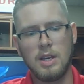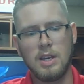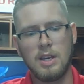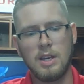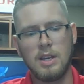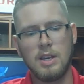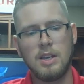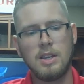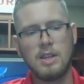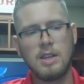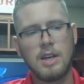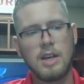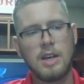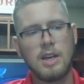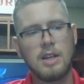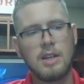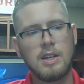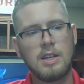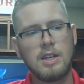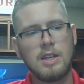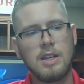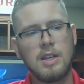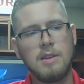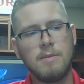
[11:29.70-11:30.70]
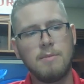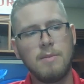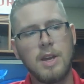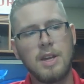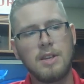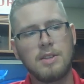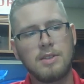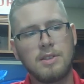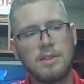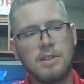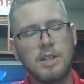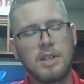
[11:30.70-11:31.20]
In that, he
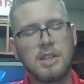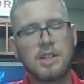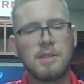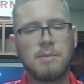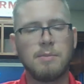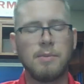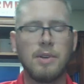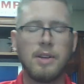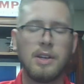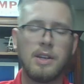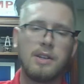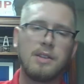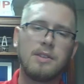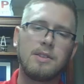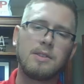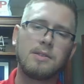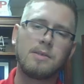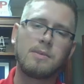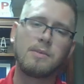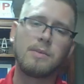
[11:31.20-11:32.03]
basically explained